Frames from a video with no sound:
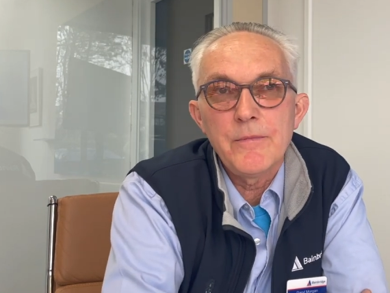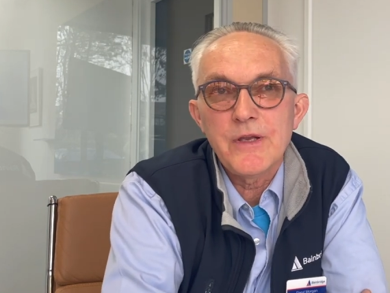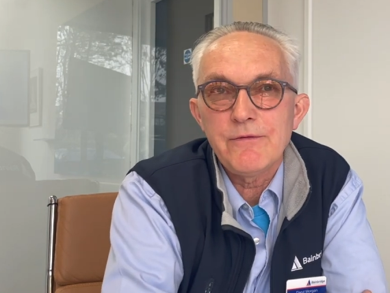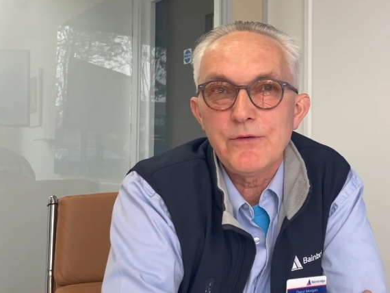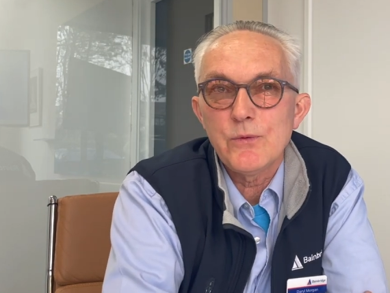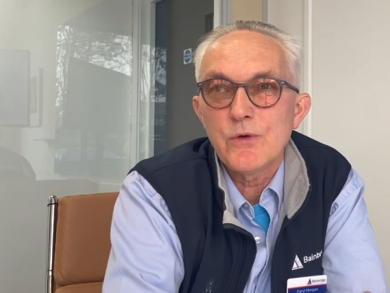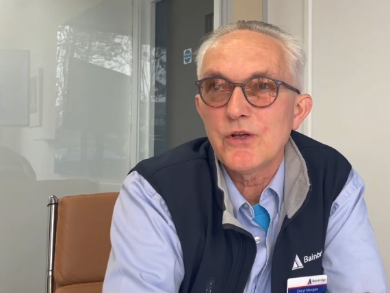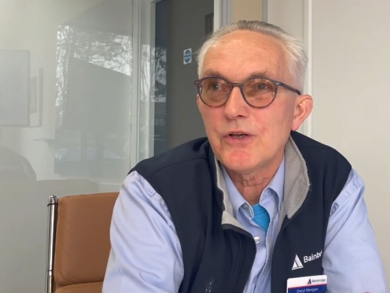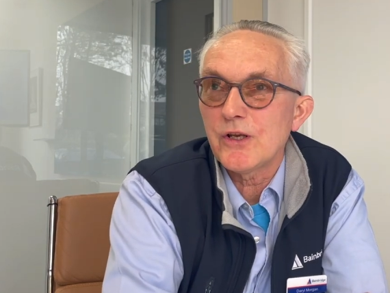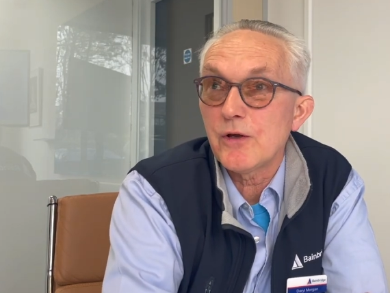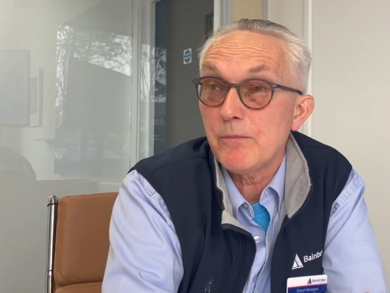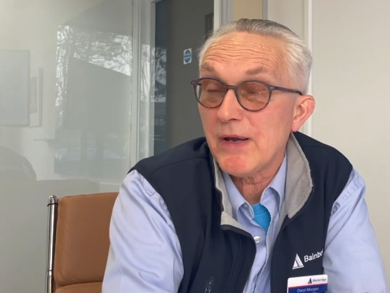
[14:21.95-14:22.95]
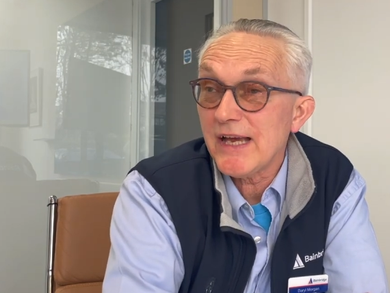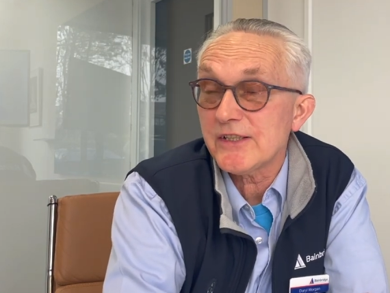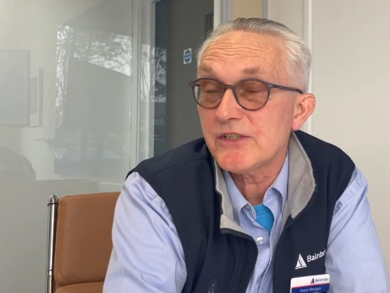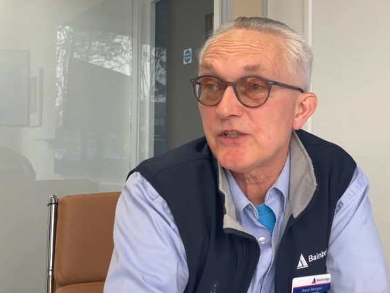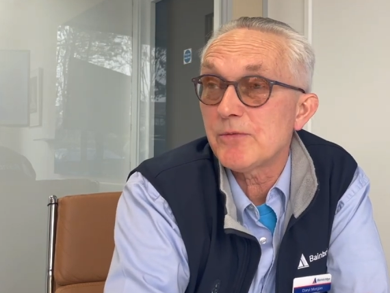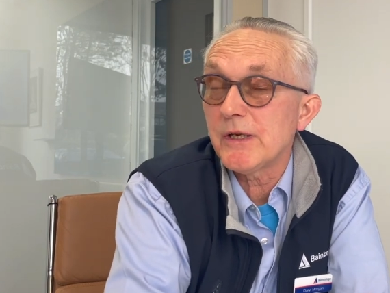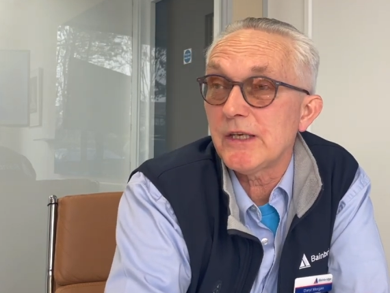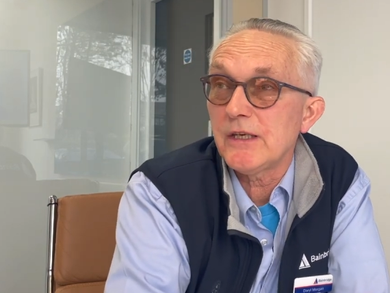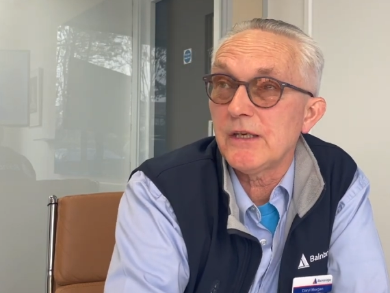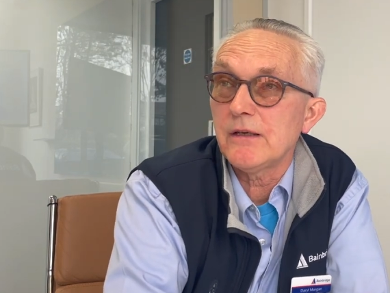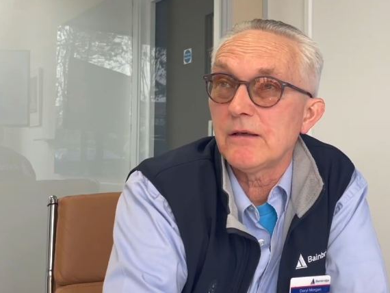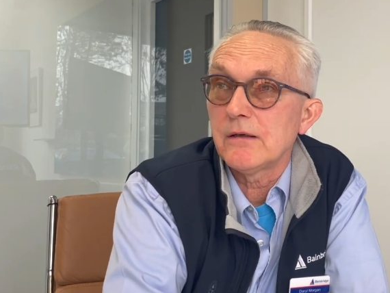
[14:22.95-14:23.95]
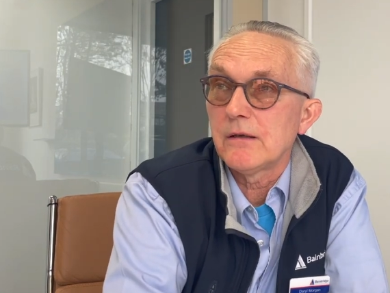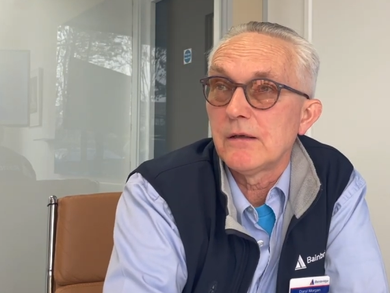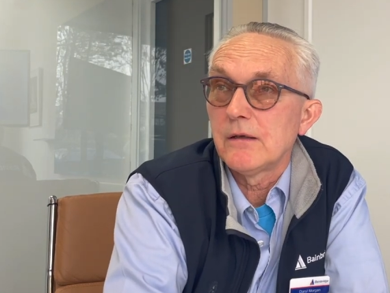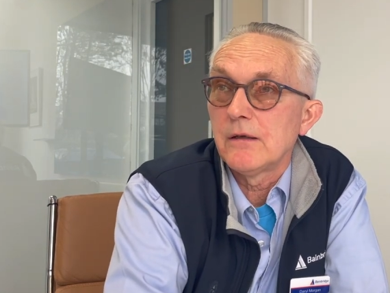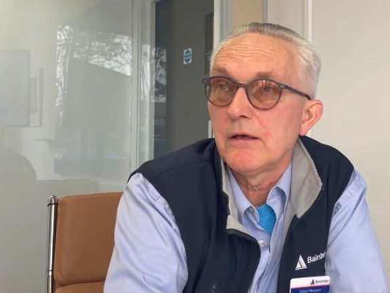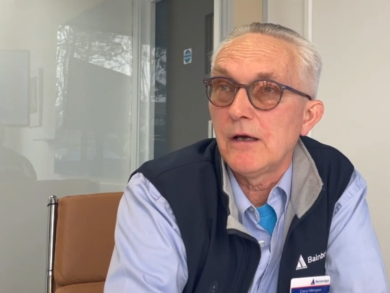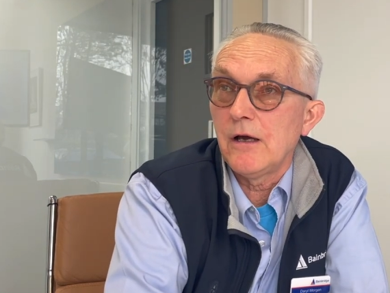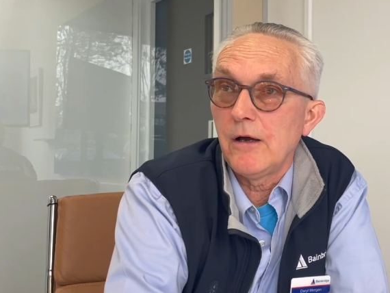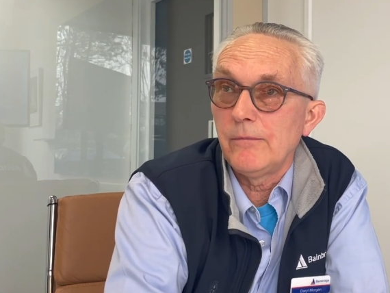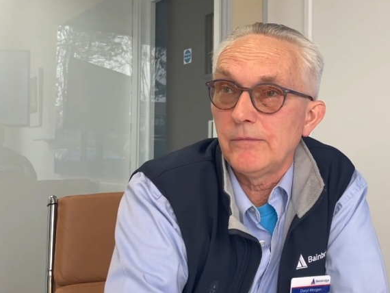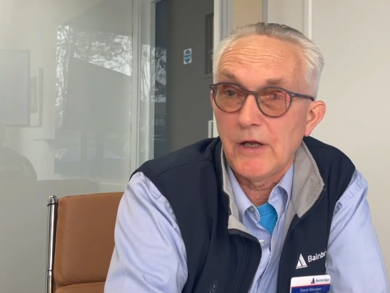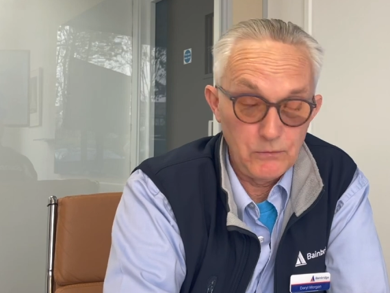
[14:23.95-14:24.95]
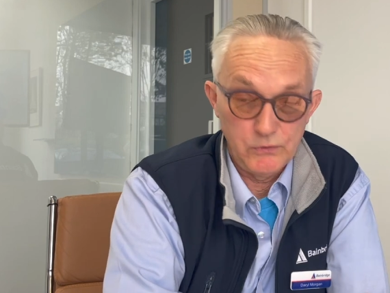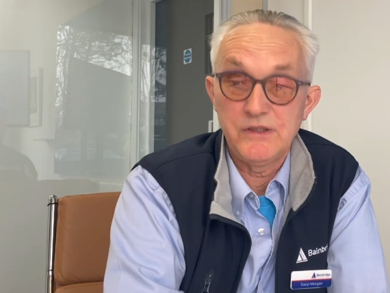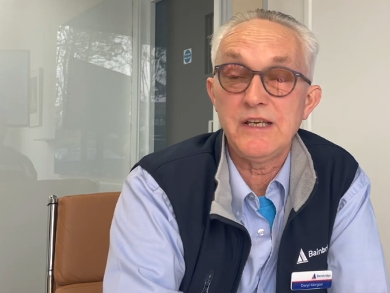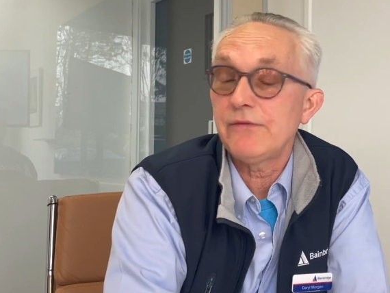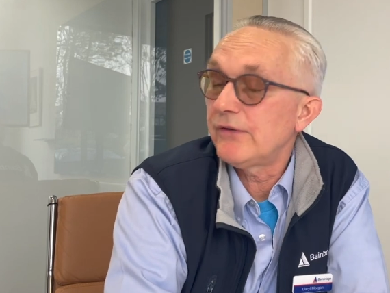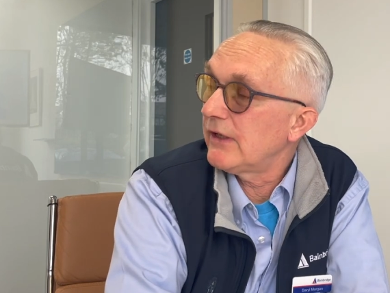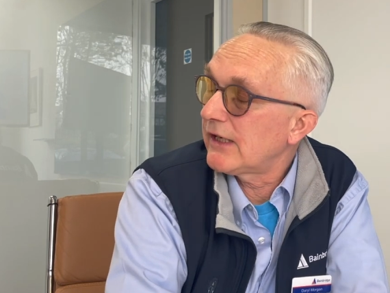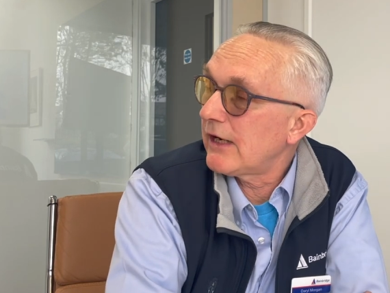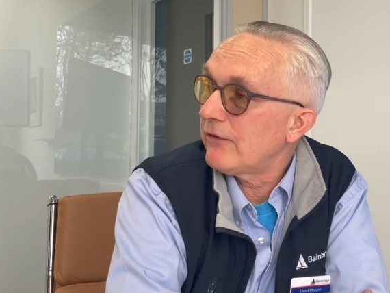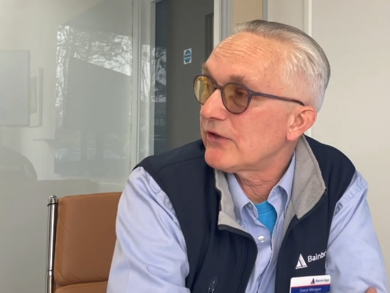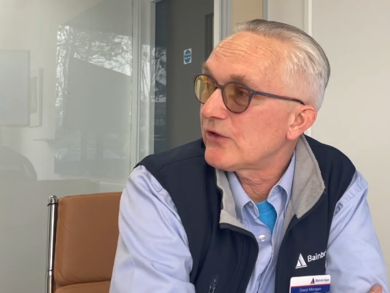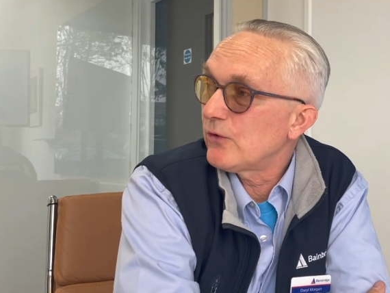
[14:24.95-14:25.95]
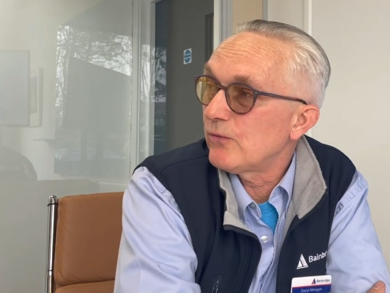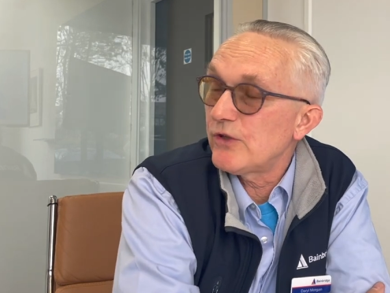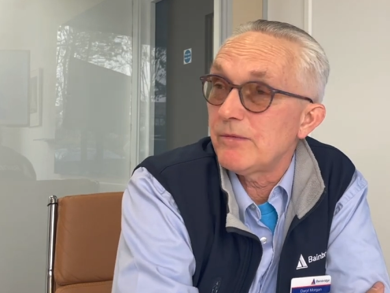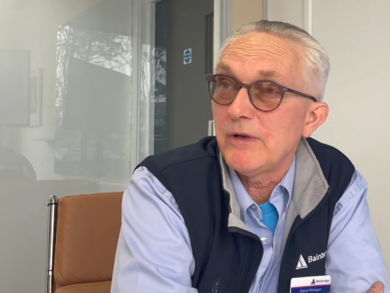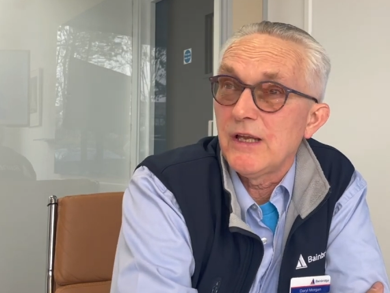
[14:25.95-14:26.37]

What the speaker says: If you were going to go passage making, I would definitely carry a storm jib.